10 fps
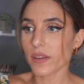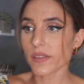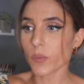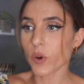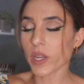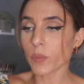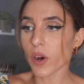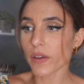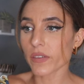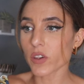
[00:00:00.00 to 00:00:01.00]
This morning,
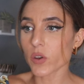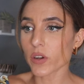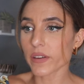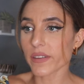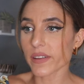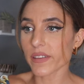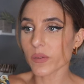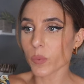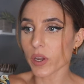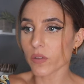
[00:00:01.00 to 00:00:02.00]
prosecutors in
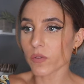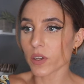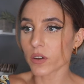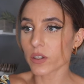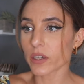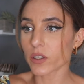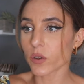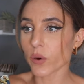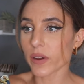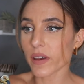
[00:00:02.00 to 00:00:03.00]
Springfield,
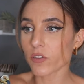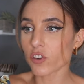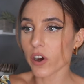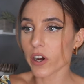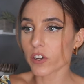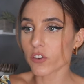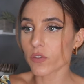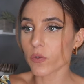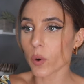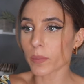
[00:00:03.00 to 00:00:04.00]
Illinois have charged
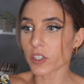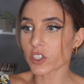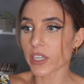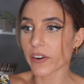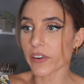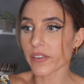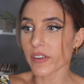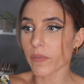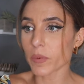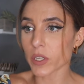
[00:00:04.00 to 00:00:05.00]
former sheriff's
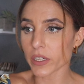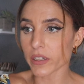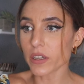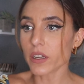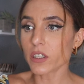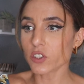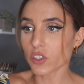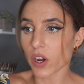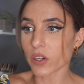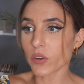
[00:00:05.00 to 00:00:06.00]
deputy
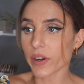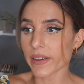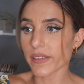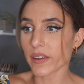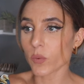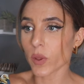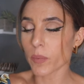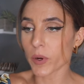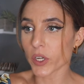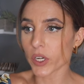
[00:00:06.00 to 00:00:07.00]
Sean Grayson with
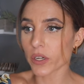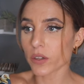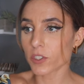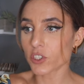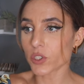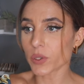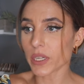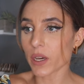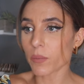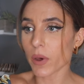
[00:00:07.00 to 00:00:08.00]
murder for
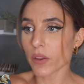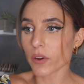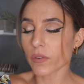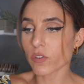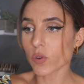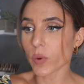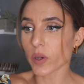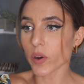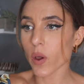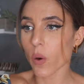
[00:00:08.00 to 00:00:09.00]
shooting a mother of two in
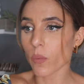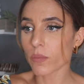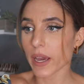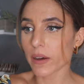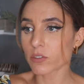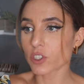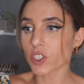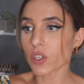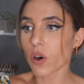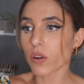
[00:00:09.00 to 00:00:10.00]
her home after
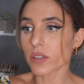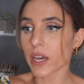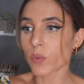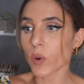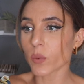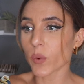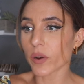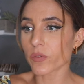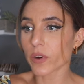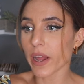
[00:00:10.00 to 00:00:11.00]
she called
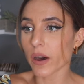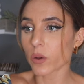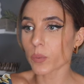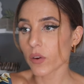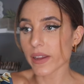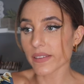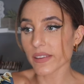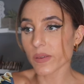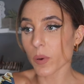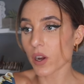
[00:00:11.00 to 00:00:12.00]
911 for help.
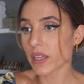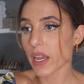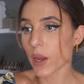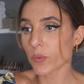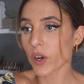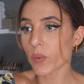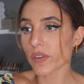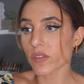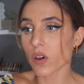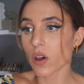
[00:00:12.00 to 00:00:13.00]
Grayson's body camera
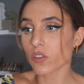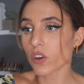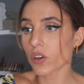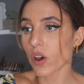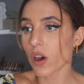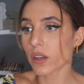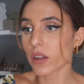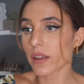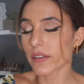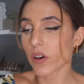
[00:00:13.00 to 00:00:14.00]
was not turned on
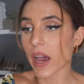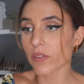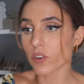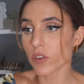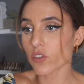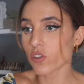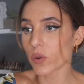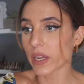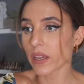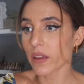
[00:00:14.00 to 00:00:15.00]
until after the
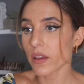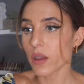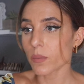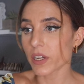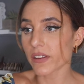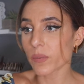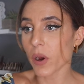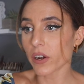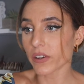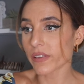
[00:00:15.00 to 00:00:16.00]
shooting, but his
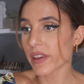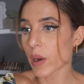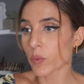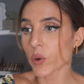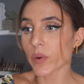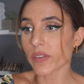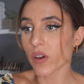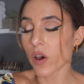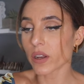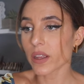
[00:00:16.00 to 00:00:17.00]
partner's camera was
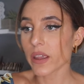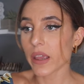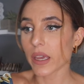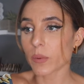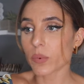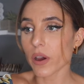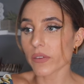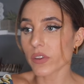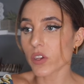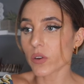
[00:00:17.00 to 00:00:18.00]
on, and
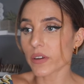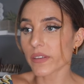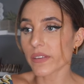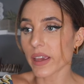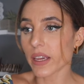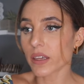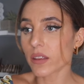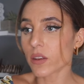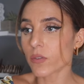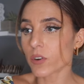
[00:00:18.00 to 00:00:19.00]
prosecutors say
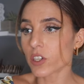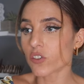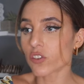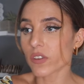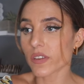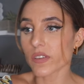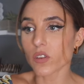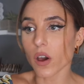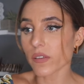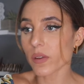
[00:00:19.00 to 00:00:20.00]
the footage does
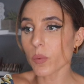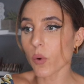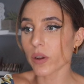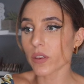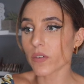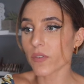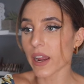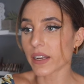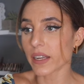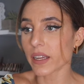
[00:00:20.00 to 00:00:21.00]
not support the
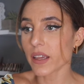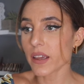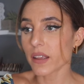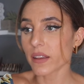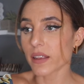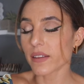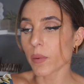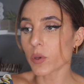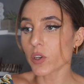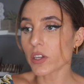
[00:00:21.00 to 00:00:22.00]
finding that
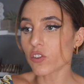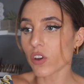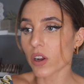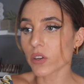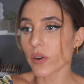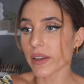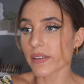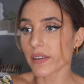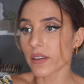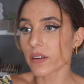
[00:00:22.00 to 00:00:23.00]
Deputy Sean
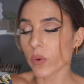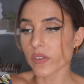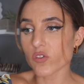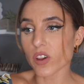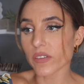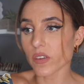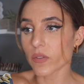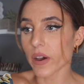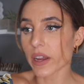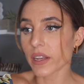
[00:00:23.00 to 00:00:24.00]
Grayson was
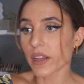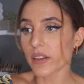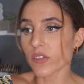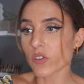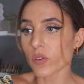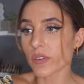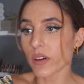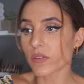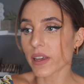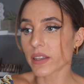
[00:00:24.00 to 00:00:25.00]
justified in his use
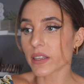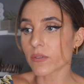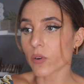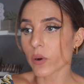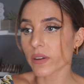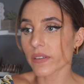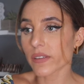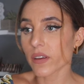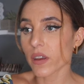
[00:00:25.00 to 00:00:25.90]
of deadly force.